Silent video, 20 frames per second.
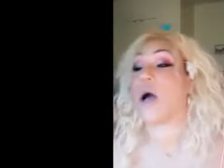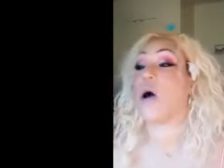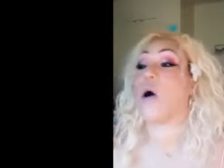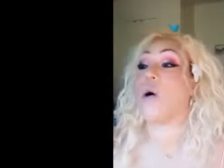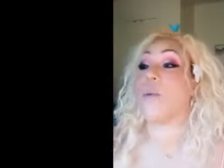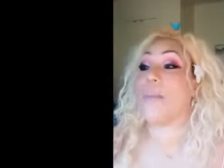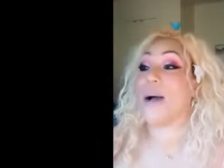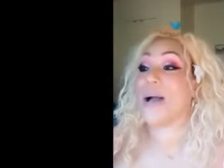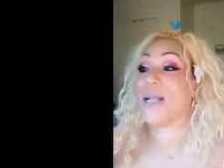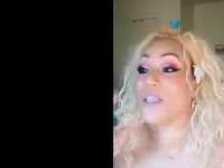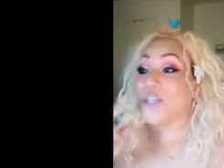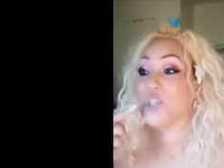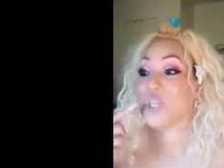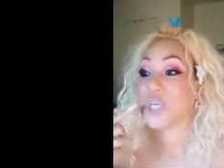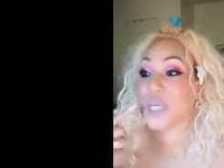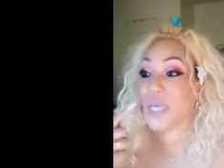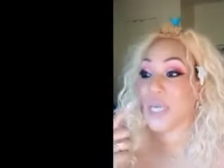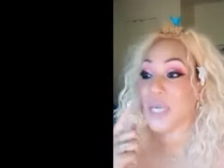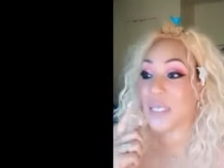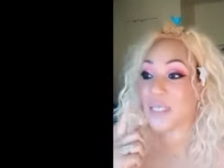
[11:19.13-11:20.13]
on my
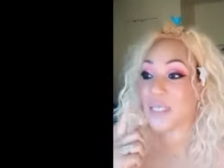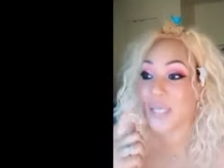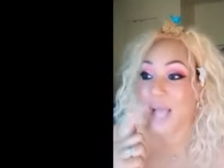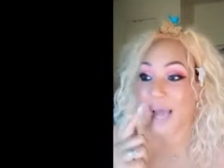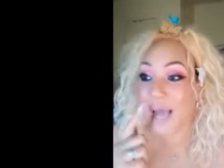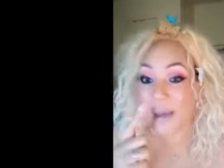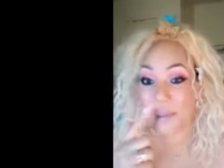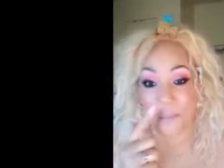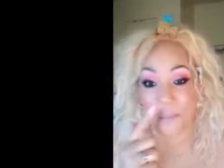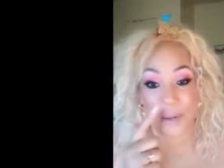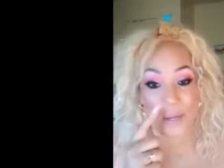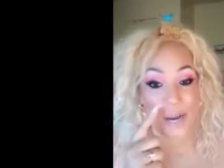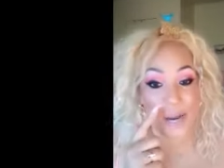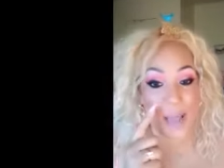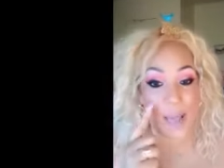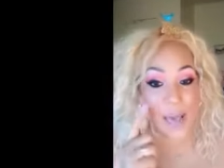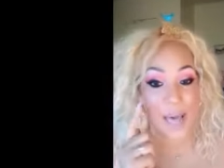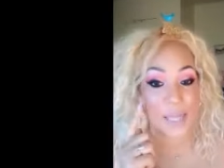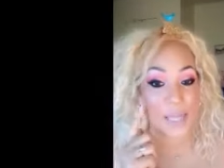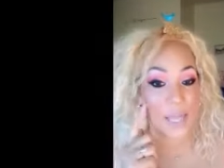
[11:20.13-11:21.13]
cheeks, I can put
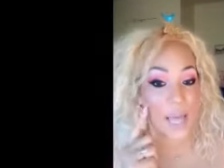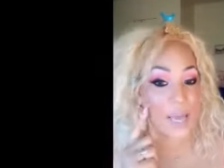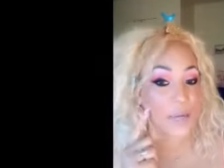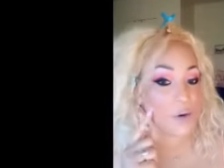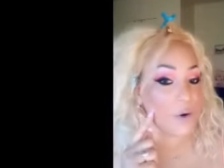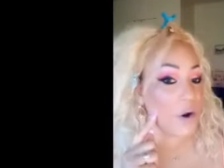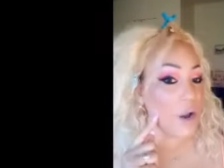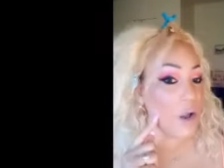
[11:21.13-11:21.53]
highlighter